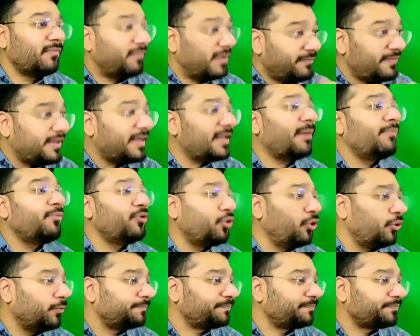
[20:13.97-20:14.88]
When will he come?
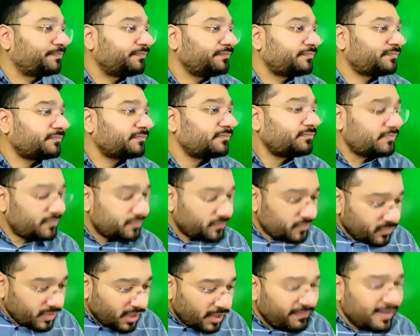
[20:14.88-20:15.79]

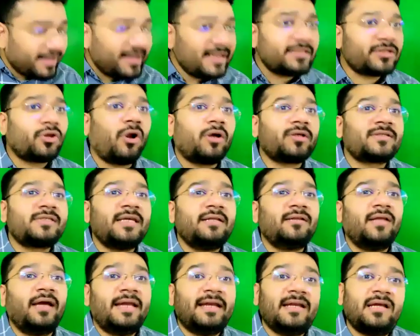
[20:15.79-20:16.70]
When he's
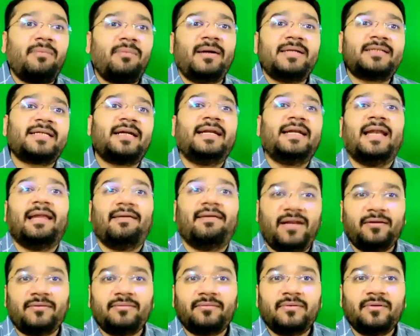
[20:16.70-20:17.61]
crossing the income at certain
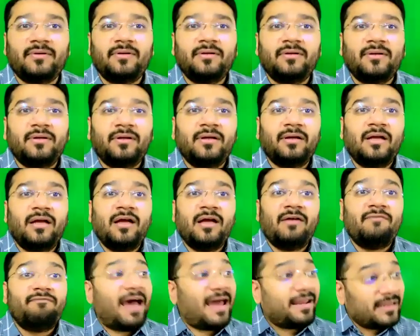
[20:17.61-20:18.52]
level,
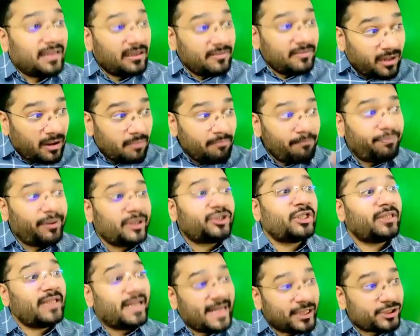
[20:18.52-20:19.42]
where there will be
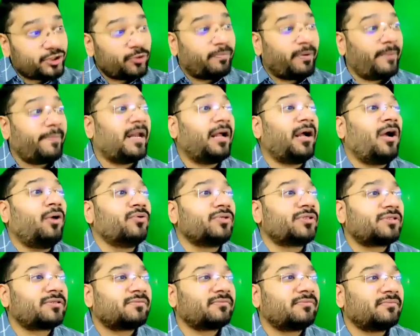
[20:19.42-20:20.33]
compulsion that he has to prepare
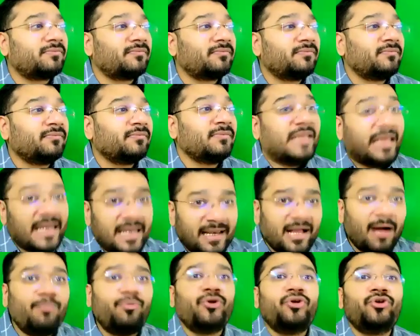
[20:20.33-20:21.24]
accounts. They will
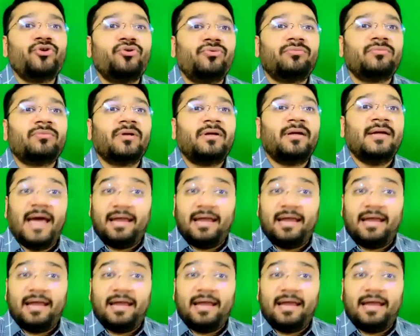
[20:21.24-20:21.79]
come to you.